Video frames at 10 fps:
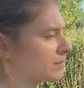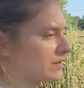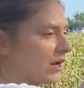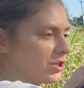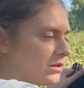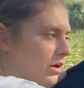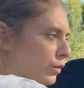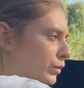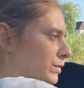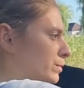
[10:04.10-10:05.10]
massaging the
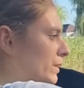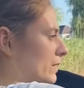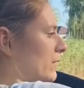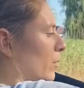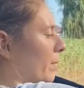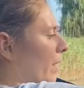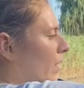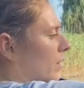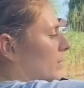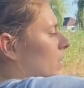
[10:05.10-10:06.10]
horse with your
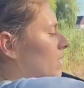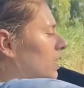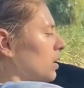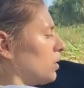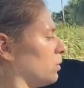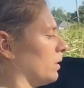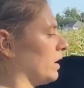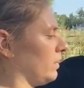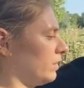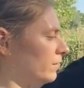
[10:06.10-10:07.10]
palm,
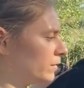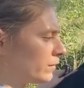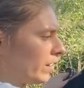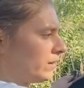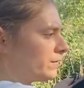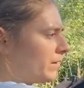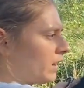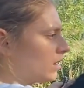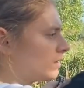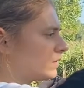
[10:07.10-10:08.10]
with 5
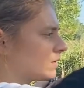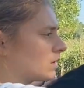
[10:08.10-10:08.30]
fingers,